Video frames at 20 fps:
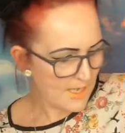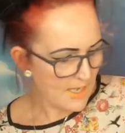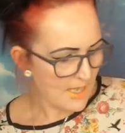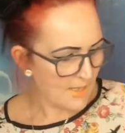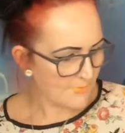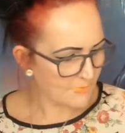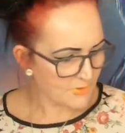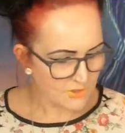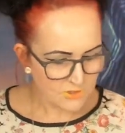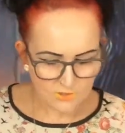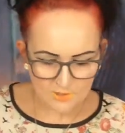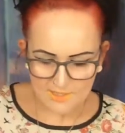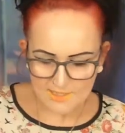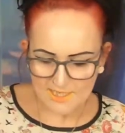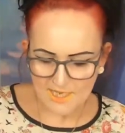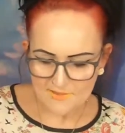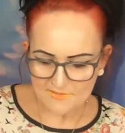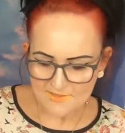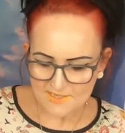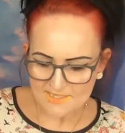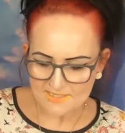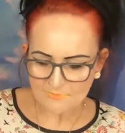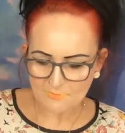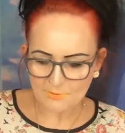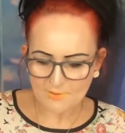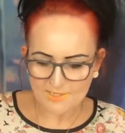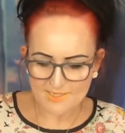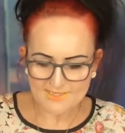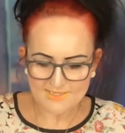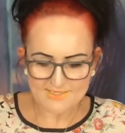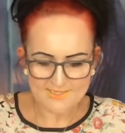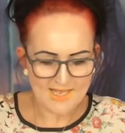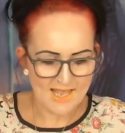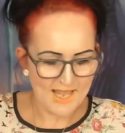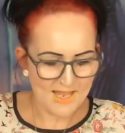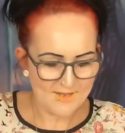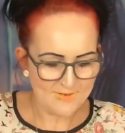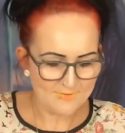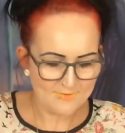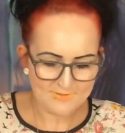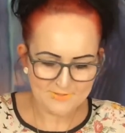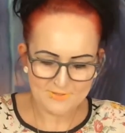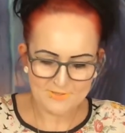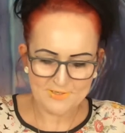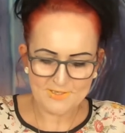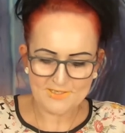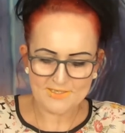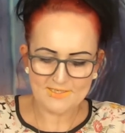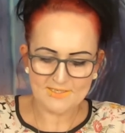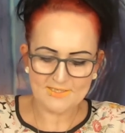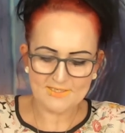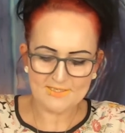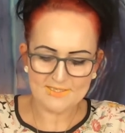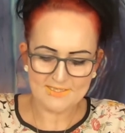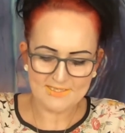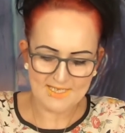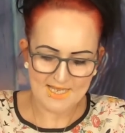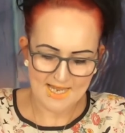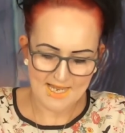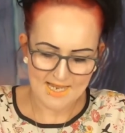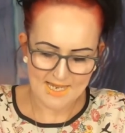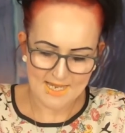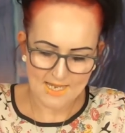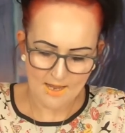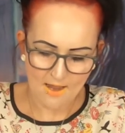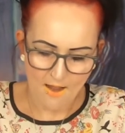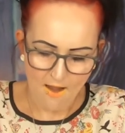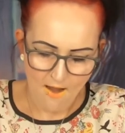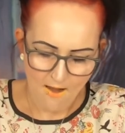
I'm just going to get these prints out so you can see.